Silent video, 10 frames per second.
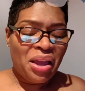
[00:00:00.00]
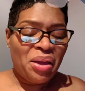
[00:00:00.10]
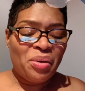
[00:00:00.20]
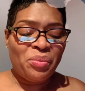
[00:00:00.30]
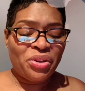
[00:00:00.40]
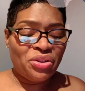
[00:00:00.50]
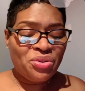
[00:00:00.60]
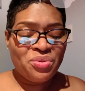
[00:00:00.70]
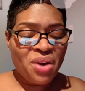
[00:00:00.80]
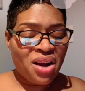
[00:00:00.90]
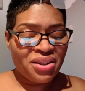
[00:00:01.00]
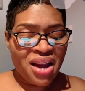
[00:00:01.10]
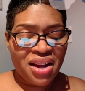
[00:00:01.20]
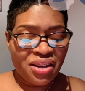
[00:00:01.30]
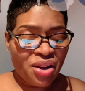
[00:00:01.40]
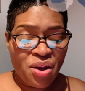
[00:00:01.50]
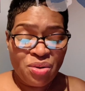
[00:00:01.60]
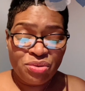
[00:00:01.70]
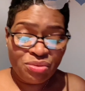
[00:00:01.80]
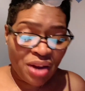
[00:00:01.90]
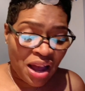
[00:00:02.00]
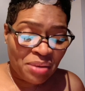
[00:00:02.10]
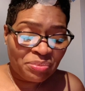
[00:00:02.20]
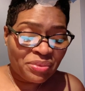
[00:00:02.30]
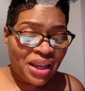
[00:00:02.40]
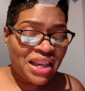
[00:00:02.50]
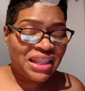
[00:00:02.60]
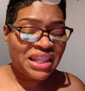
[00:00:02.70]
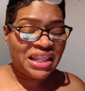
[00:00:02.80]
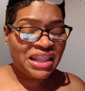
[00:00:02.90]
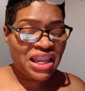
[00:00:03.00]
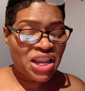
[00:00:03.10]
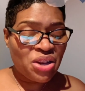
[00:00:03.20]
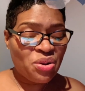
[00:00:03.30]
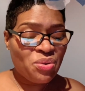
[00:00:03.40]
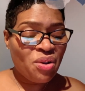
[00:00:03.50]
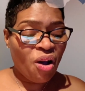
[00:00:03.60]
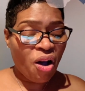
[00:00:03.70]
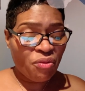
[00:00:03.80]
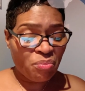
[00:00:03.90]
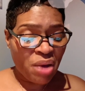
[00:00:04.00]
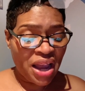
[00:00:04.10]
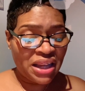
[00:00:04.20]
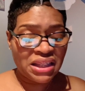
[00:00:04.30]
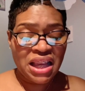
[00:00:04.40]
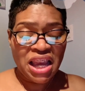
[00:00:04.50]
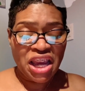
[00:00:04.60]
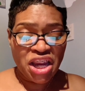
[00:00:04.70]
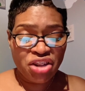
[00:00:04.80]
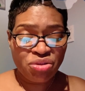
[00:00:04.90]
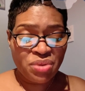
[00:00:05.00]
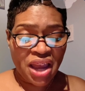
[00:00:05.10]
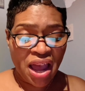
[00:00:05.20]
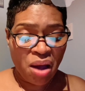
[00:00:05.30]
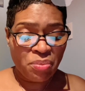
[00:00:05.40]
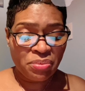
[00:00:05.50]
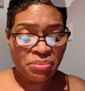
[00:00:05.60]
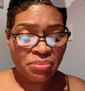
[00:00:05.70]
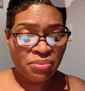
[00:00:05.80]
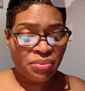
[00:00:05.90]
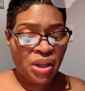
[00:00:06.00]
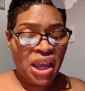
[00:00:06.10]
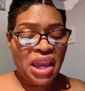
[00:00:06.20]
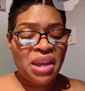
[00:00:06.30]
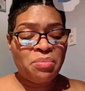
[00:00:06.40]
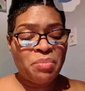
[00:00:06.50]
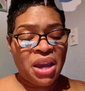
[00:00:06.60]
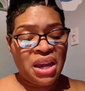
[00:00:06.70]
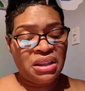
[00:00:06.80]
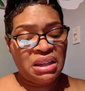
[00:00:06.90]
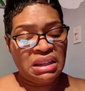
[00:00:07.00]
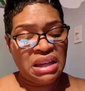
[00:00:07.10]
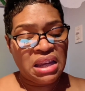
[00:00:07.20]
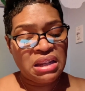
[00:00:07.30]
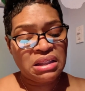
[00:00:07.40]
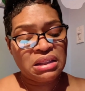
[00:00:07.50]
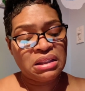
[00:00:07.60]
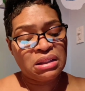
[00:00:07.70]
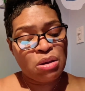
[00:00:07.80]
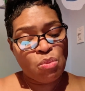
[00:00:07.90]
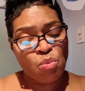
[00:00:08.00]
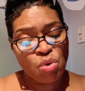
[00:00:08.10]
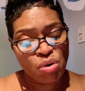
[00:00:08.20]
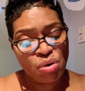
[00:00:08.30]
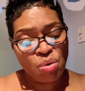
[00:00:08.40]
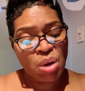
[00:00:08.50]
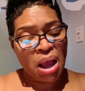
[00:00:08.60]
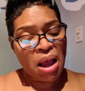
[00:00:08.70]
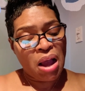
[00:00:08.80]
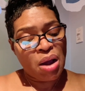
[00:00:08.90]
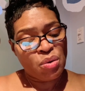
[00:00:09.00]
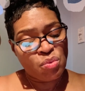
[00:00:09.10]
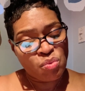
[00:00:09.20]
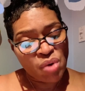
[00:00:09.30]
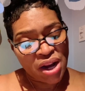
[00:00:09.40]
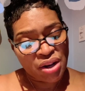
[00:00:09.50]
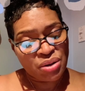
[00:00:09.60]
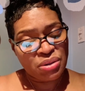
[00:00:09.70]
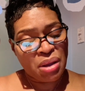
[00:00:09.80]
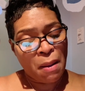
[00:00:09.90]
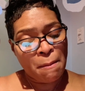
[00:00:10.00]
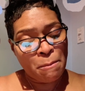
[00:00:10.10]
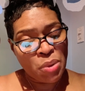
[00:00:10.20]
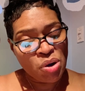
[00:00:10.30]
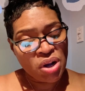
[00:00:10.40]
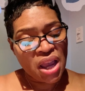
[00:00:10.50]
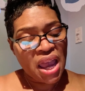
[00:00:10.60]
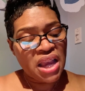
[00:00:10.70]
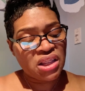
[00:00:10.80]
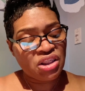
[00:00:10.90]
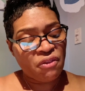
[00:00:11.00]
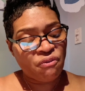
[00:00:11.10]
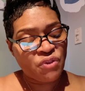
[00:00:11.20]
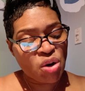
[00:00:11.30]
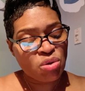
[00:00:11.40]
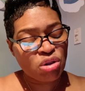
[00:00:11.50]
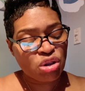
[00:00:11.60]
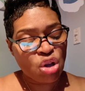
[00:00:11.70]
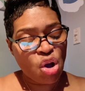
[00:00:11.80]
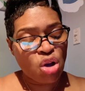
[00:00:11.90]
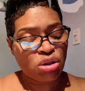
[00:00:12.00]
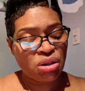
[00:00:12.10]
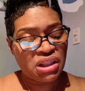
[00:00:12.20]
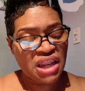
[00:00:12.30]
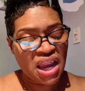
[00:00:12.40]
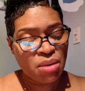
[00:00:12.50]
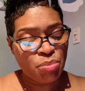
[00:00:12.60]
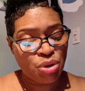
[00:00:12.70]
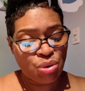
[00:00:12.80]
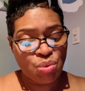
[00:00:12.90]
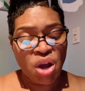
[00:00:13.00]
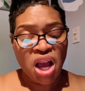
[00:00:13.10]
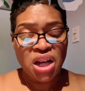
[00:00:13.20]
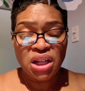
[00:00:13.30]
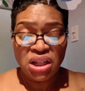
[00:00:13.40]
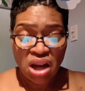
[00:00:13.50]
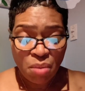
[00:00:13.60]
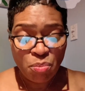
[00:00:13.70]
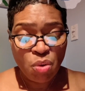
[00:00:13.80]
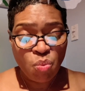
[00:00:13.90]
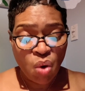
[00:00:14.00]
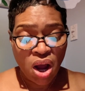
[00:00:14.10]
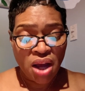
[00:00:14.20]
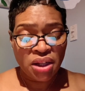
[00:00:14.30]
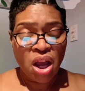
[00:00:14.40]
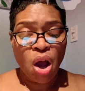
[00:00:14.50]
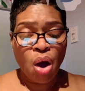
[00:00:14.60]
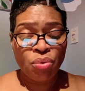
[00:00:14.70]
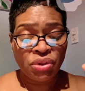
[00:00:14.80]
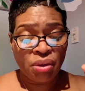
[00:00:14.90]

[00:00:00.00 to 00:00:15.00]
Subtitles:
When You Are Not Alone dropped as the single off Mike's History album, it made the Guinness World Records book as the first song to debut #1 on the